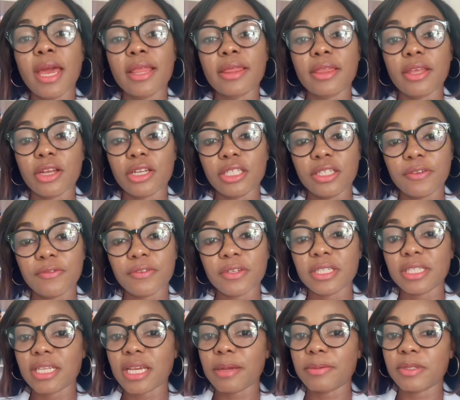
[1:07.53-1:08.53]
There are different
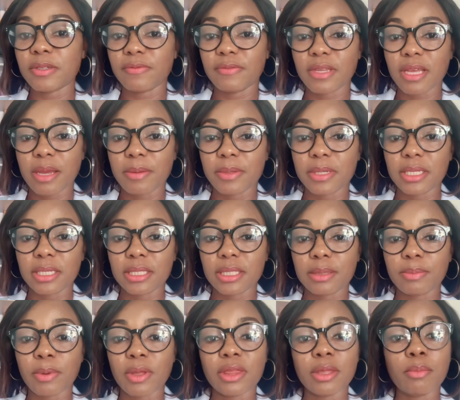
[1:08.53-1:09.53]
types of diabetes,
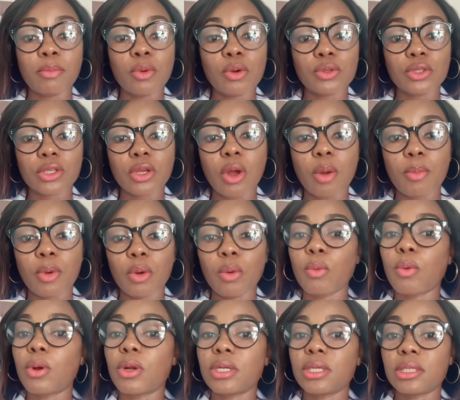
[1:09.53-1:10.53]
but the most common
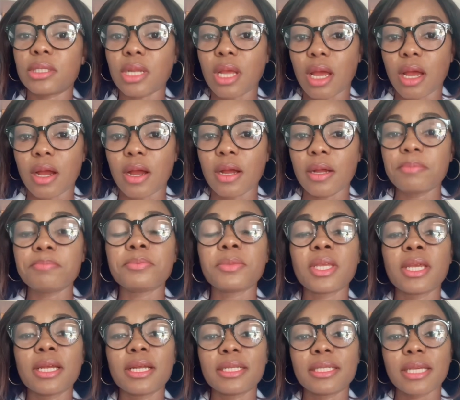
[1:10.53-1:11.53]
ones are
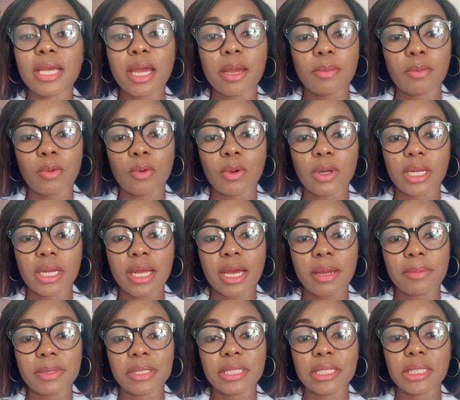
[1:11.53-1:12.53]
type 1
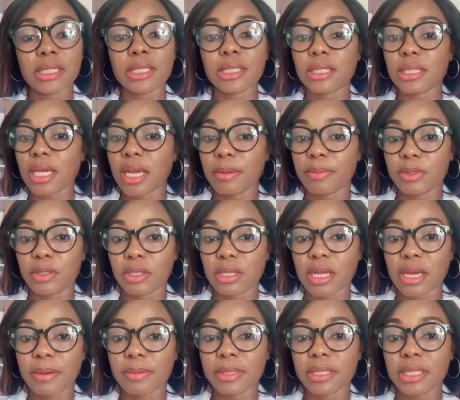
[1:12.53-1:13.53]
diabetes, type 2
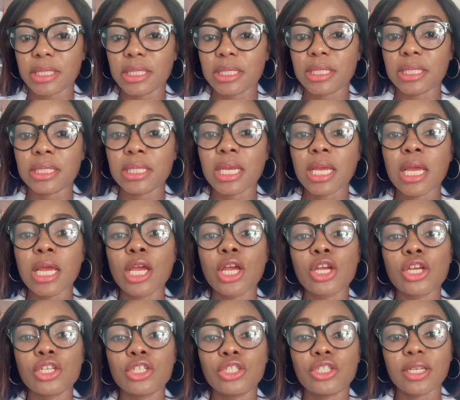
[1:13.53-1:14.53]
diabetes,
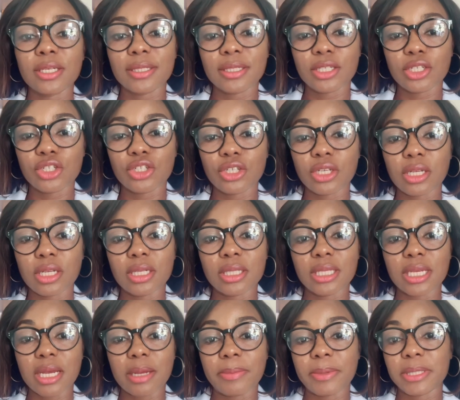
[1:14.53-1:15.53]
gestational
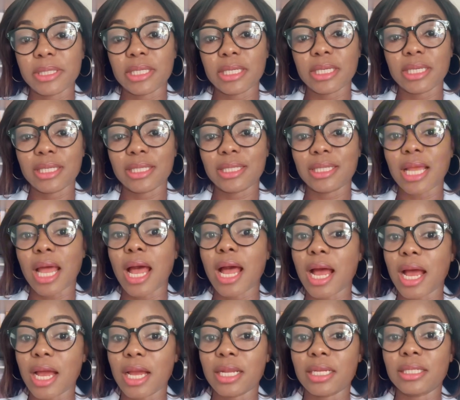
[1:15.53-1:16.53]
diabetes,
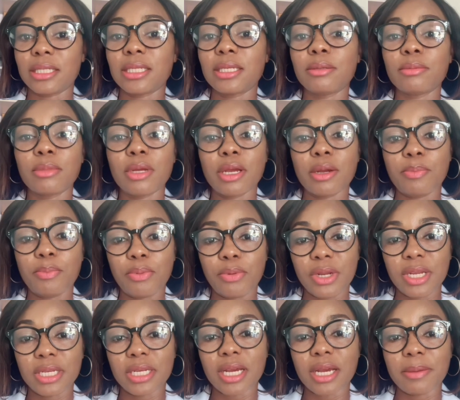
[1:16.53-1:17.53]
and a
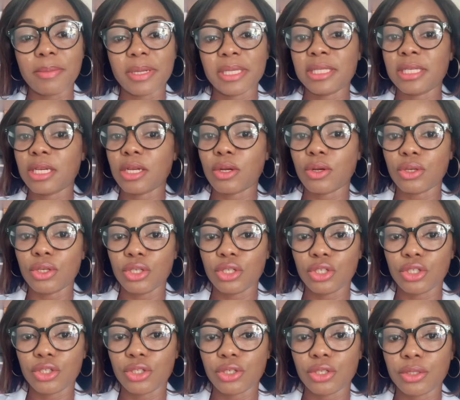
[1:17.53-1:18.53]
pre-diabetic
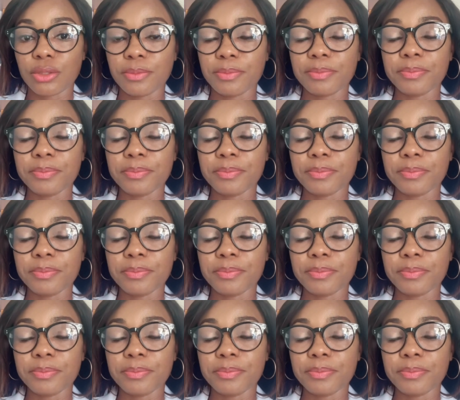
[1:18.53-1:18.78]
condition.